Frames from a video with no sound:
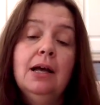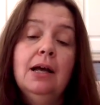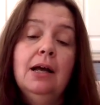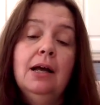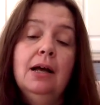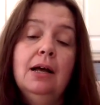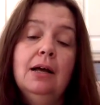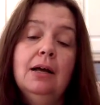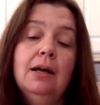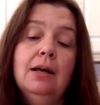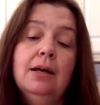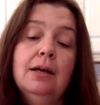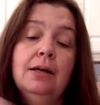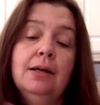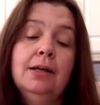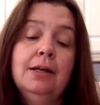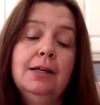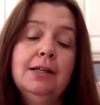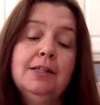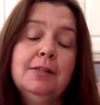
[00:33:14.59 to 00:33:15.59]

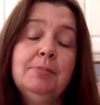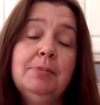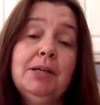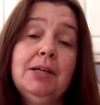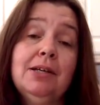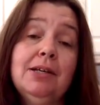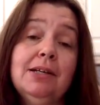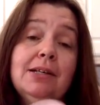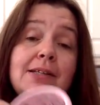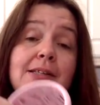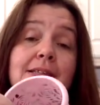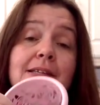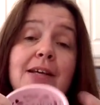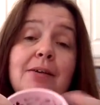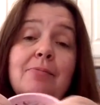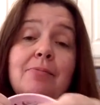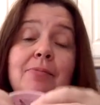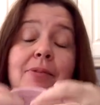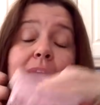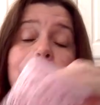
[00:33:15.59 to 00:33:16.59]
it's because
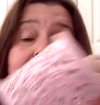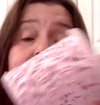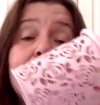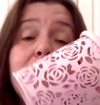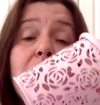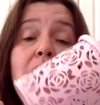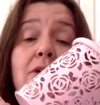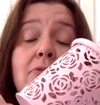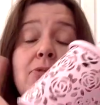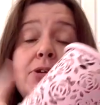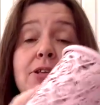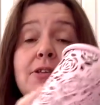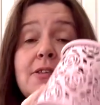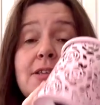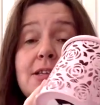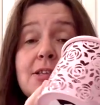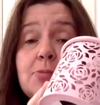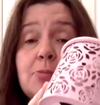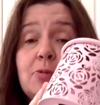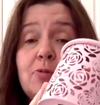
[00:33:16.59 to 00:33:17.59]
I bought one of
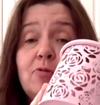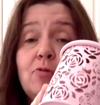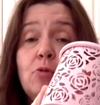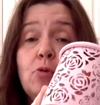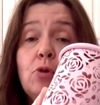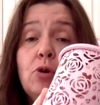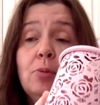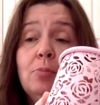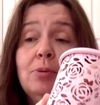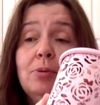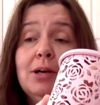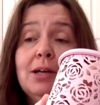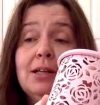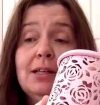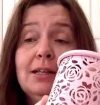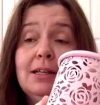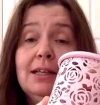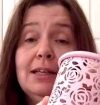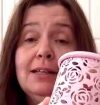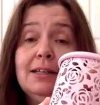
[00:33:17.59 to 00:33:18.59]
these before, but
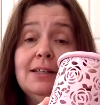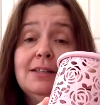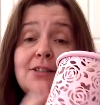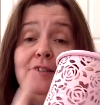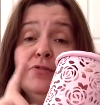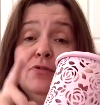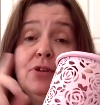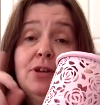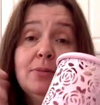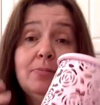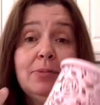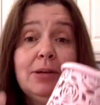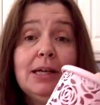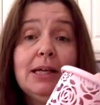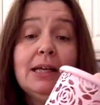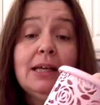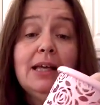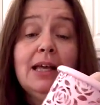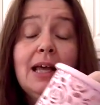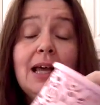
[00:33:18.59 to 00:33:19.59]
in a different
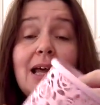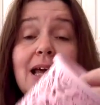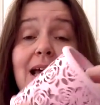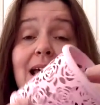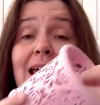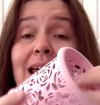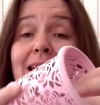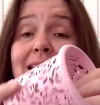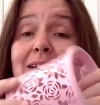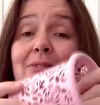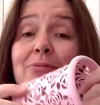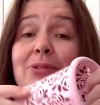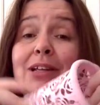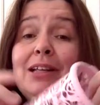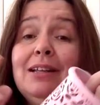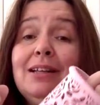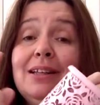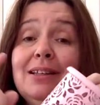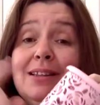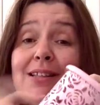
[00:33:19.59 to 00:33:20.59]
pink, and I
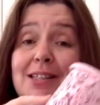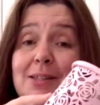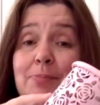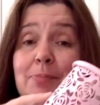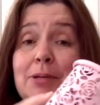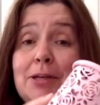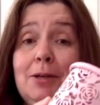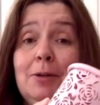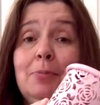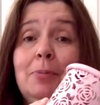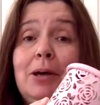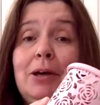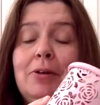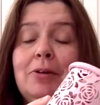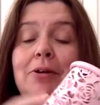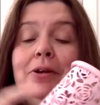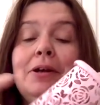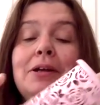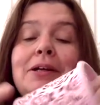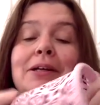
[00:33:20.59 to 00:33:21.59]
really like this pink
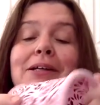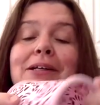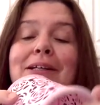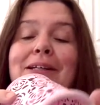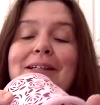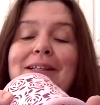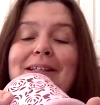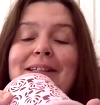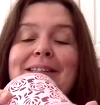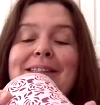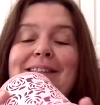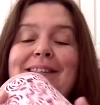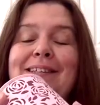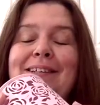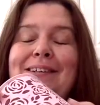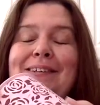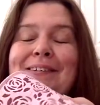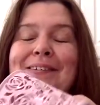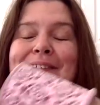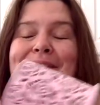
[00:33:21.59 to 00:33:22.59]
better.
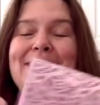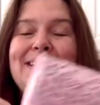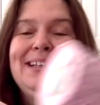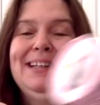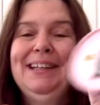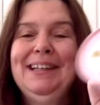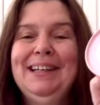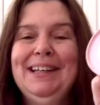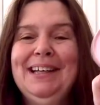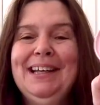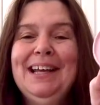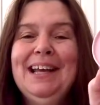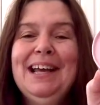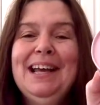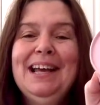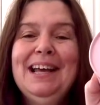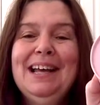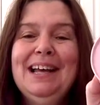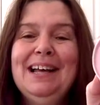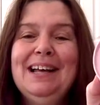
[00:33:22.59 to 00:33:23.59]
So,
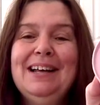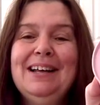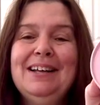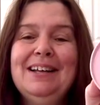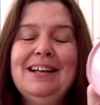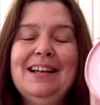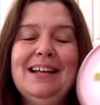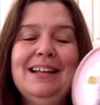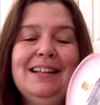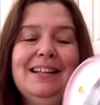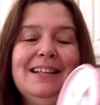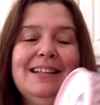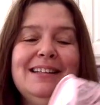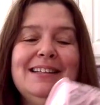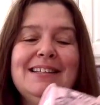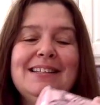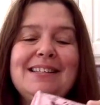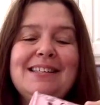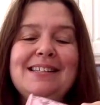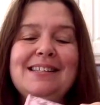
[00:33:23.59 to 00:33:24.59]
I like
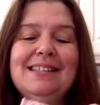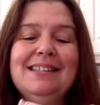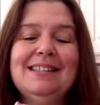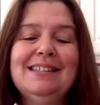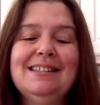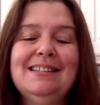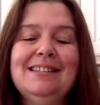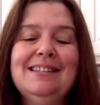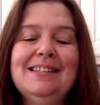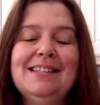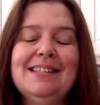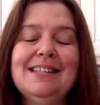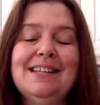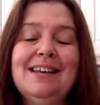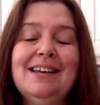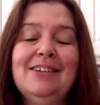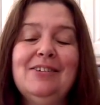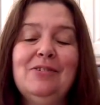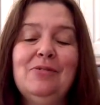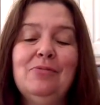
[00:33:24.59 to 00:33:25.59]
this
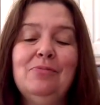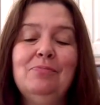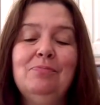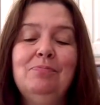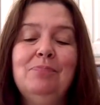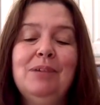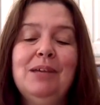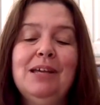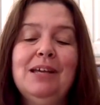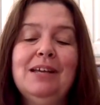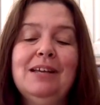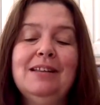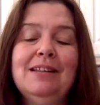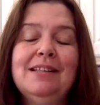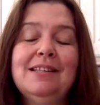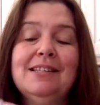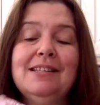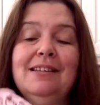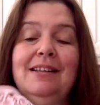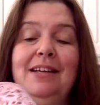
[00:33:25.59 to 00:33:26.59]
kind of pink,
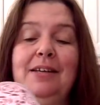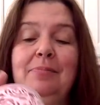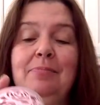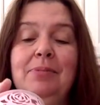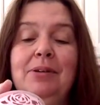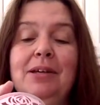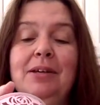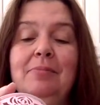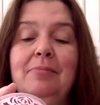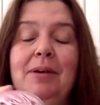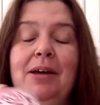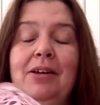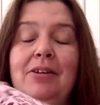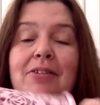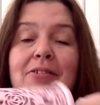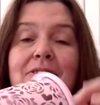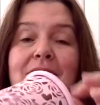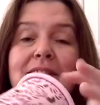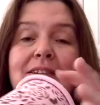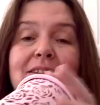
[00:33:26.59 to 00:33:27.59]
this light pink,
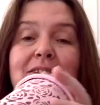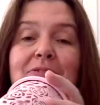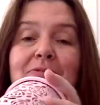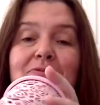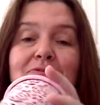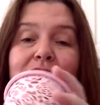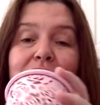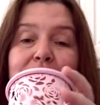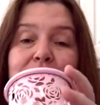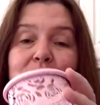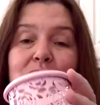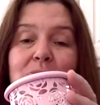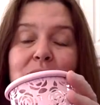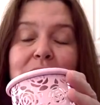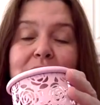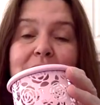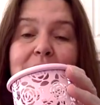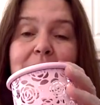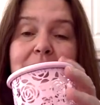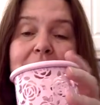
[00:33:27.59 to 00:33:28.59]
better than the first
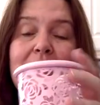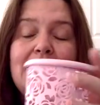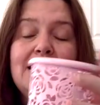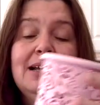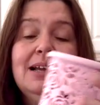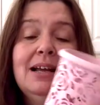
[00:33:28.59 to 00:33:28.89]
one I bought,